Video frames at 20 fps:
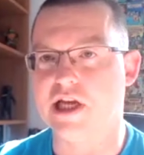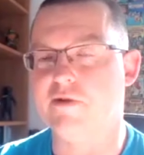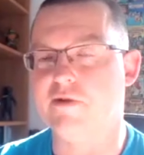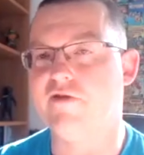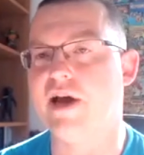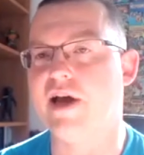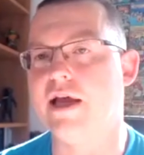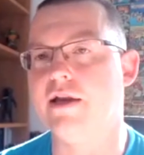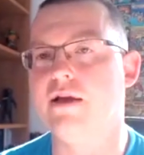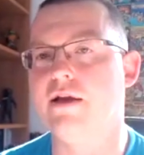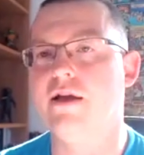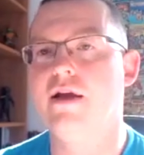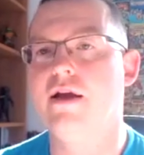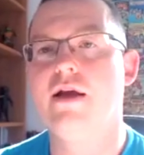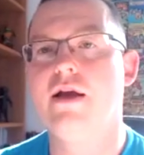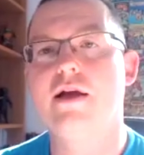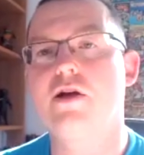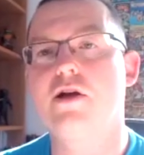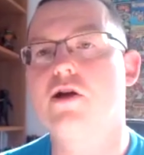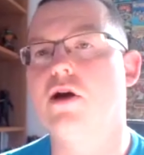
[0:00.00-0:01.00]
event,
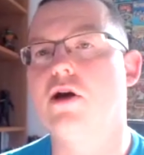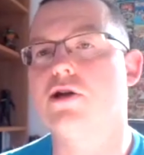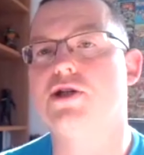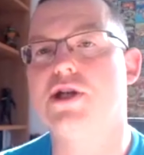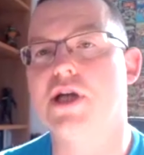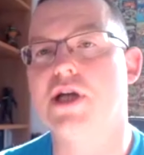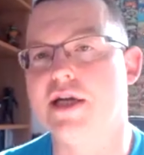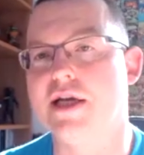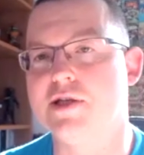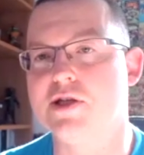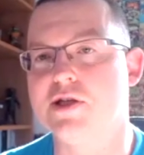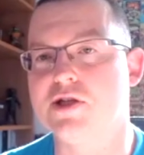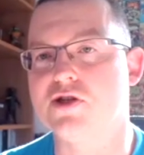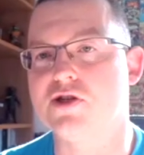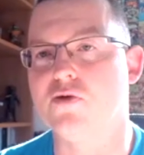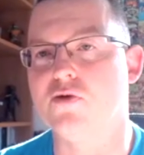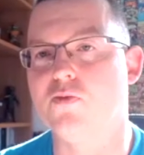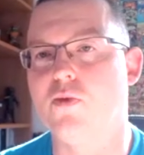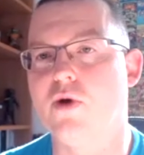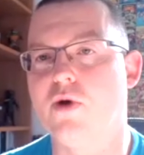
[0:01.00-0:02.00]
got chatting to
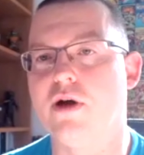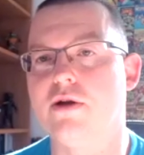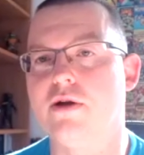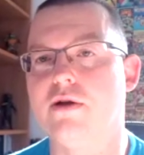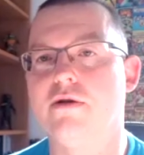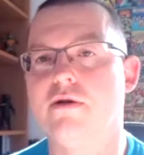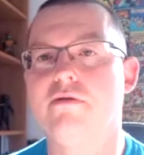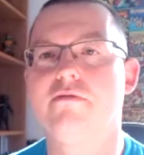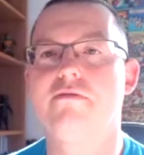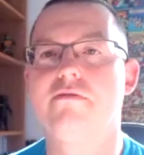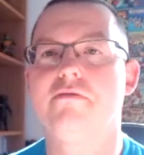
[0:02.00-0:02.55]
someone,